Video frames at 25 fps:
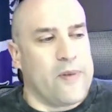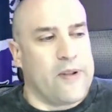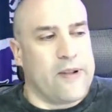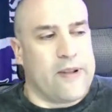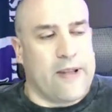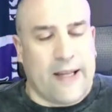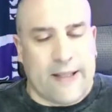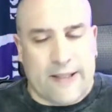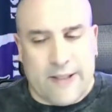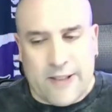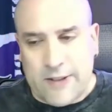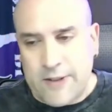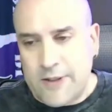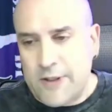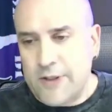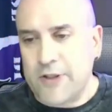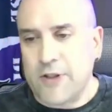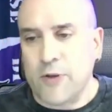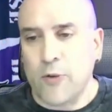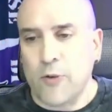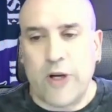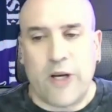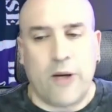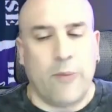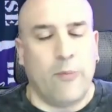that's just
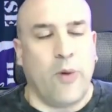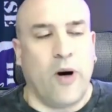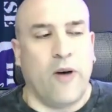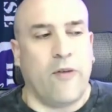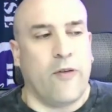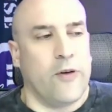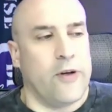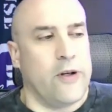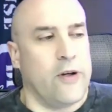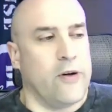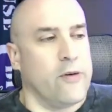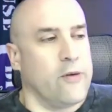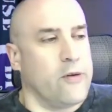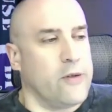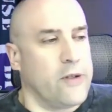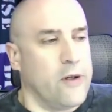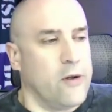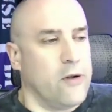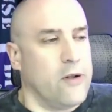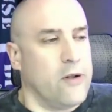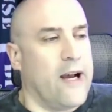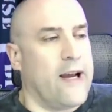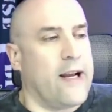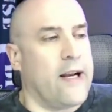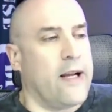a way to buffer your
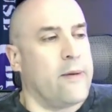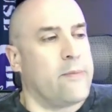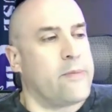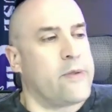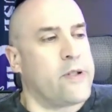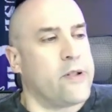lineup.